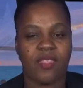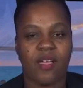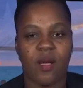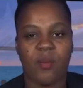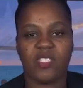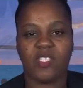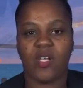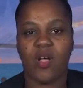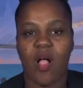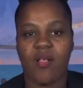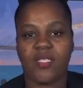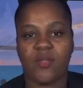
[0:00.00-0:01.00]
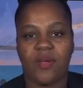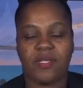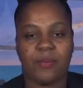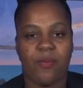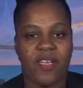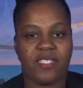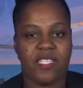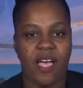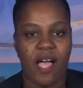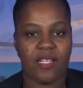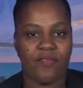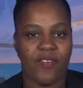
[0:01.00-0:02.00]
The commissioner also expressed
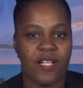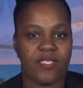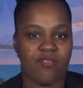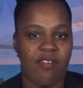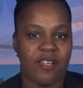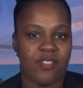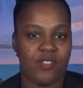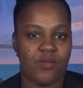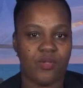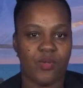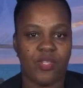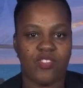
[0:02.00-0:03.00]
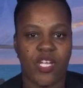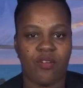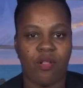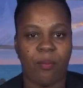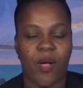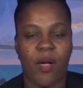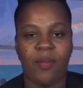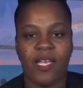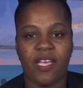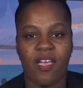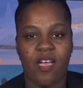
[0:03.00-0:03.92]
heartfelt gratitude to the general public